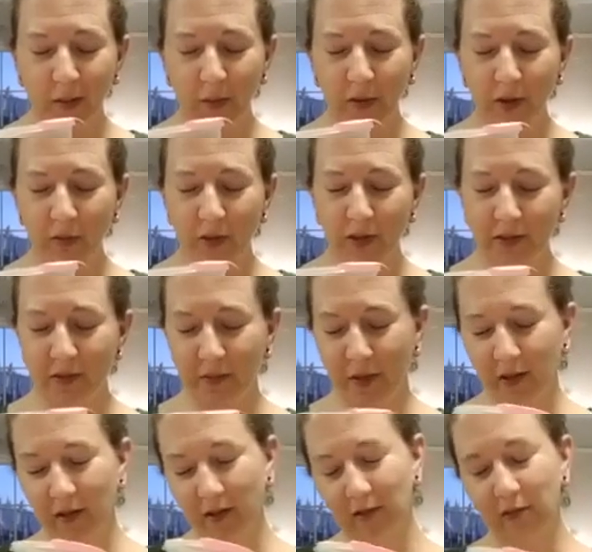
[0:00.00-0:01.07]
bread
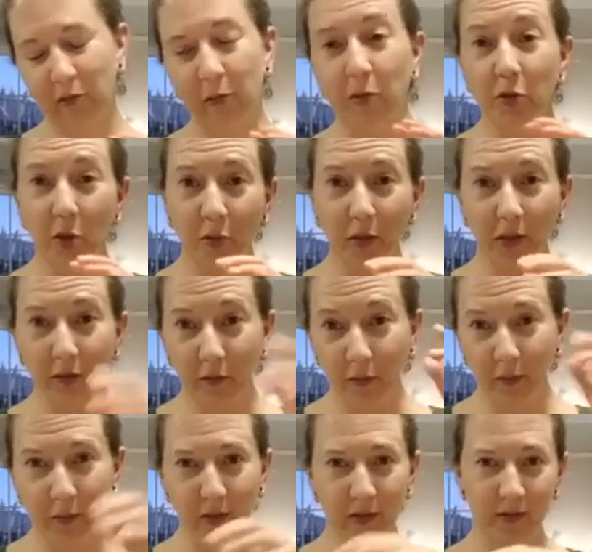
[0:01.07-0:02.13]
recipe from a totally
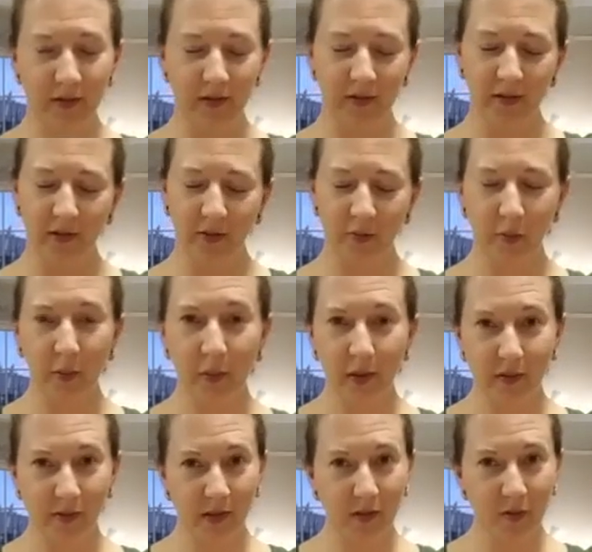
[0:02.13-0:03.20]
different book from a
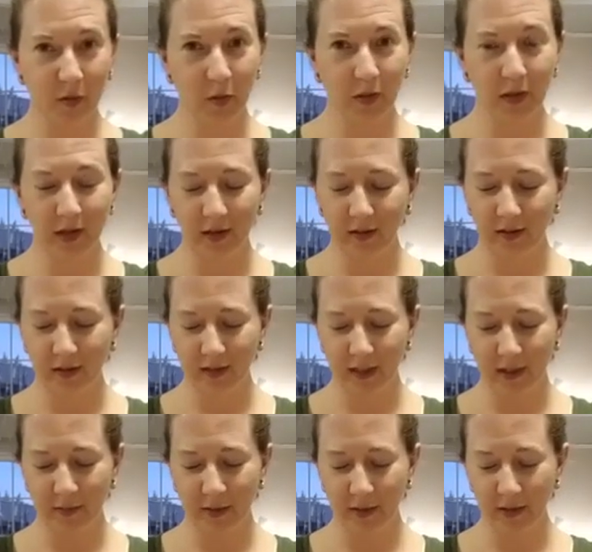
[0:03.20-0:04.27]
place I used to work at a long
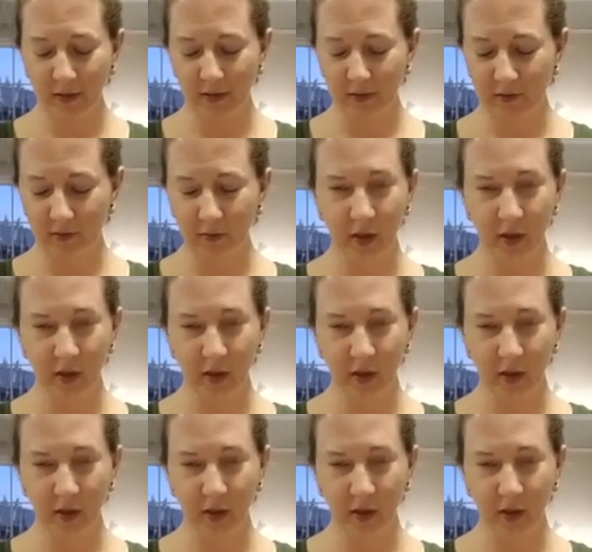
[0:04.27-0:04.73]
time ago.